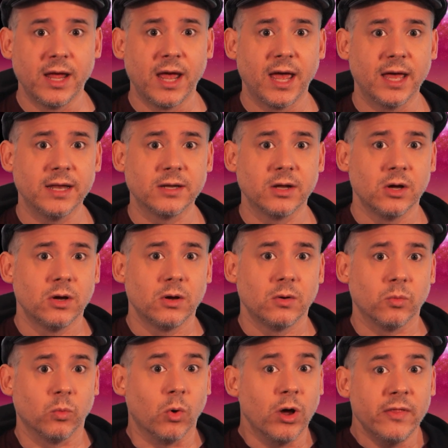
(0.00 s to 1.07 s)
and
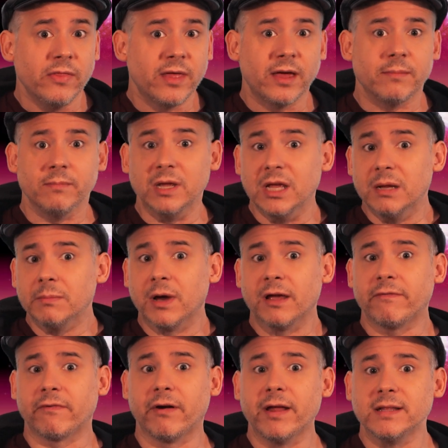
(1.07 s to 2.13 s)
one that me and my
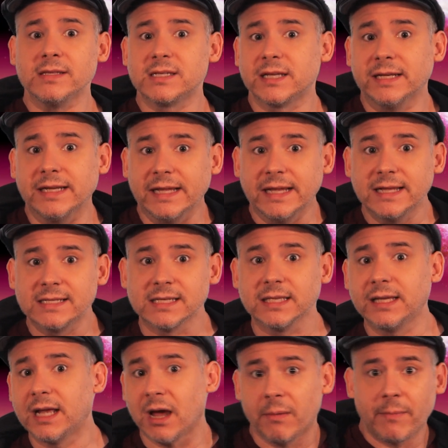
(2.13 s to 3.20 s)
friends can
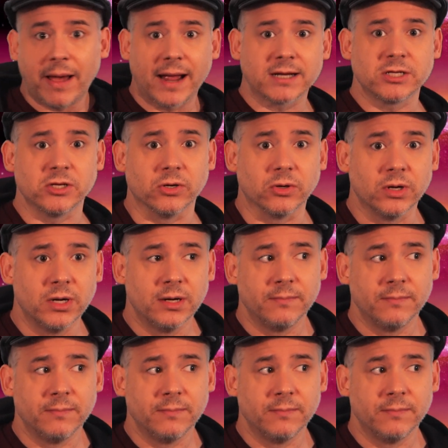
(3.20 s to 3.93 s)
easily come back to,